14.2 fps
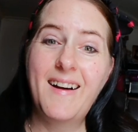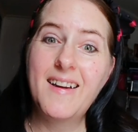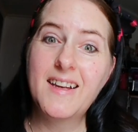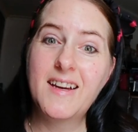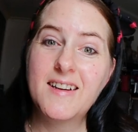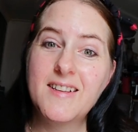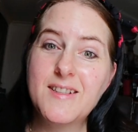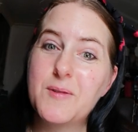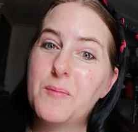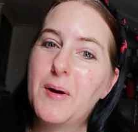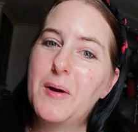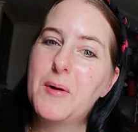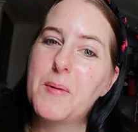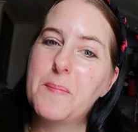Hi guys,
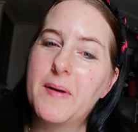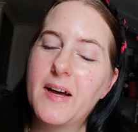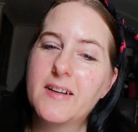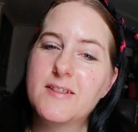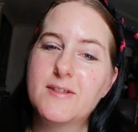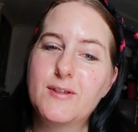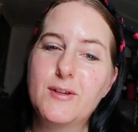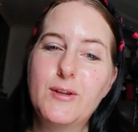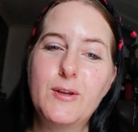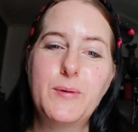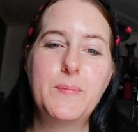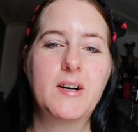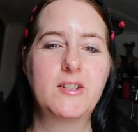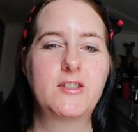welcome back to
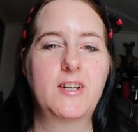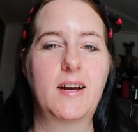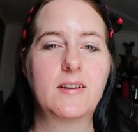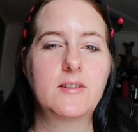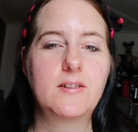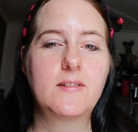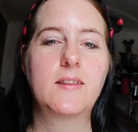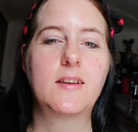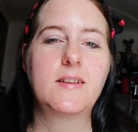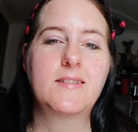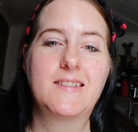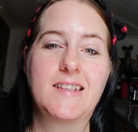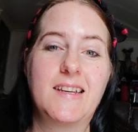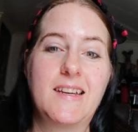my channel.
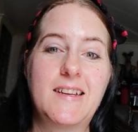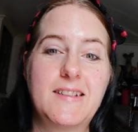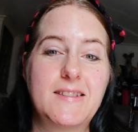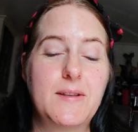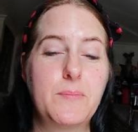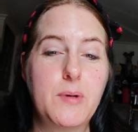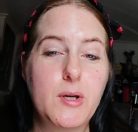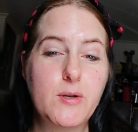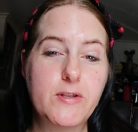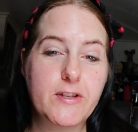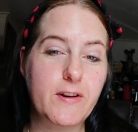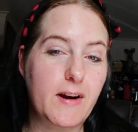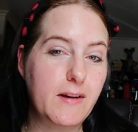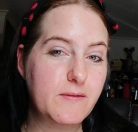This is the Beauty
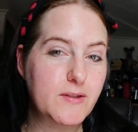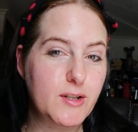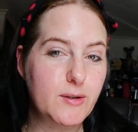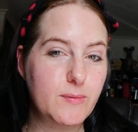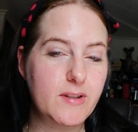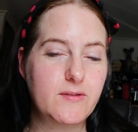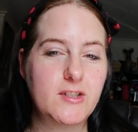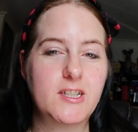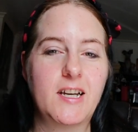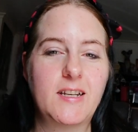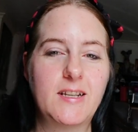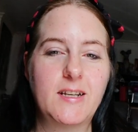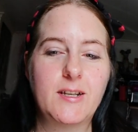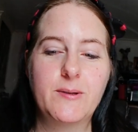Crafter with
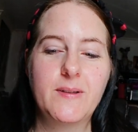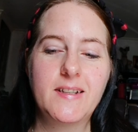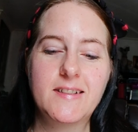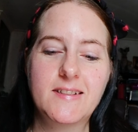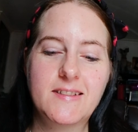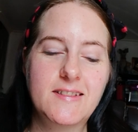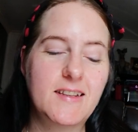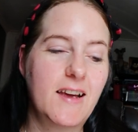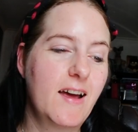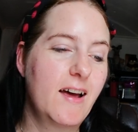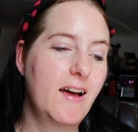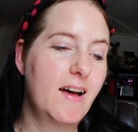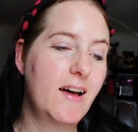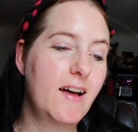Shelley Lewis.
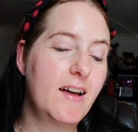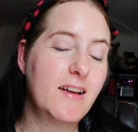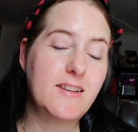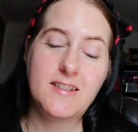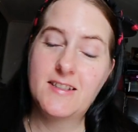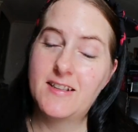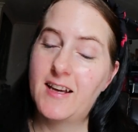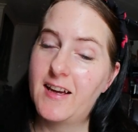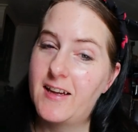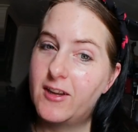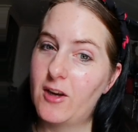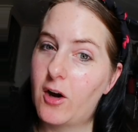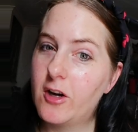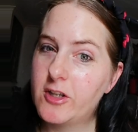
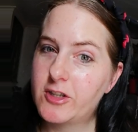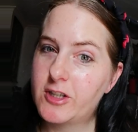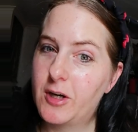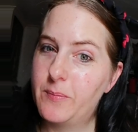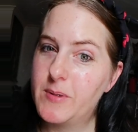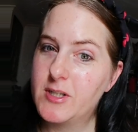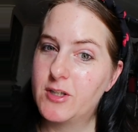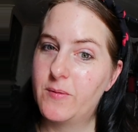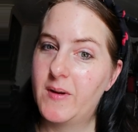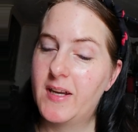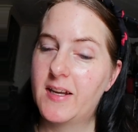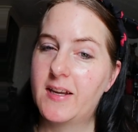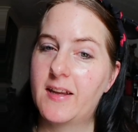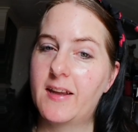Today I shall be
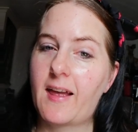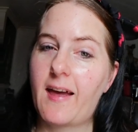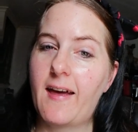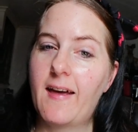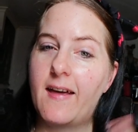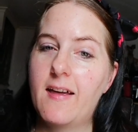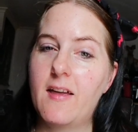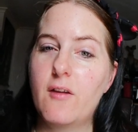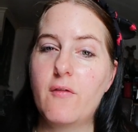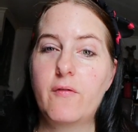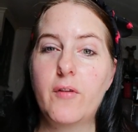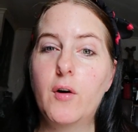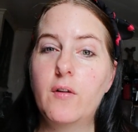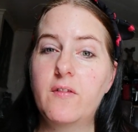doing a
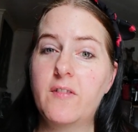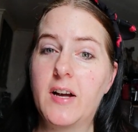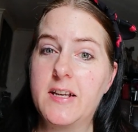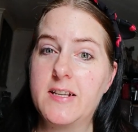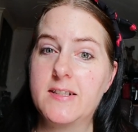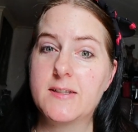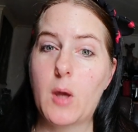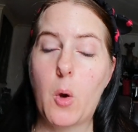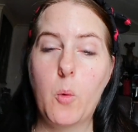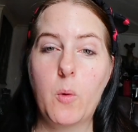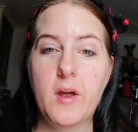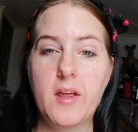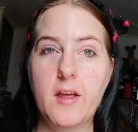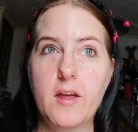full face
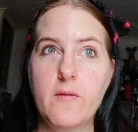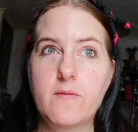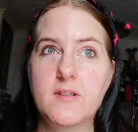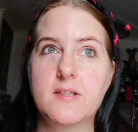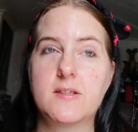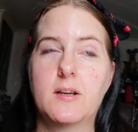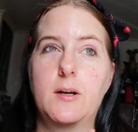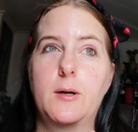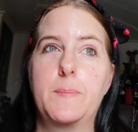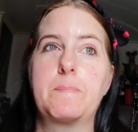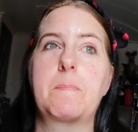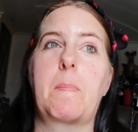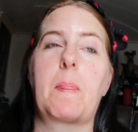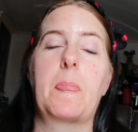with
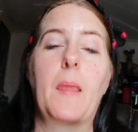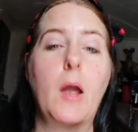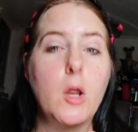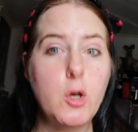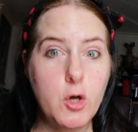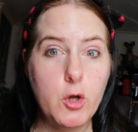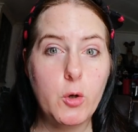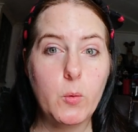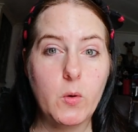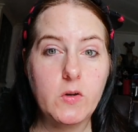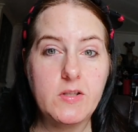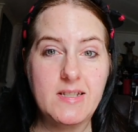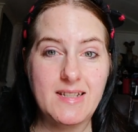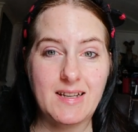some new
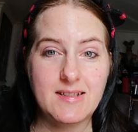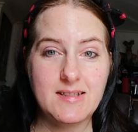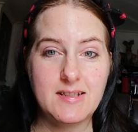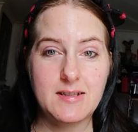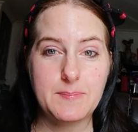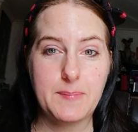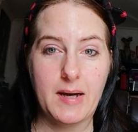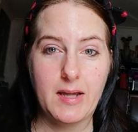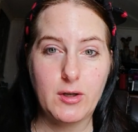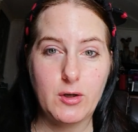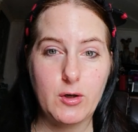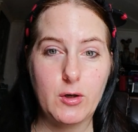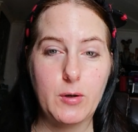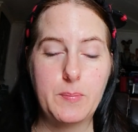untested
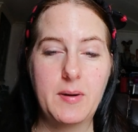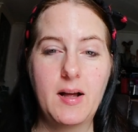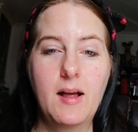makeup.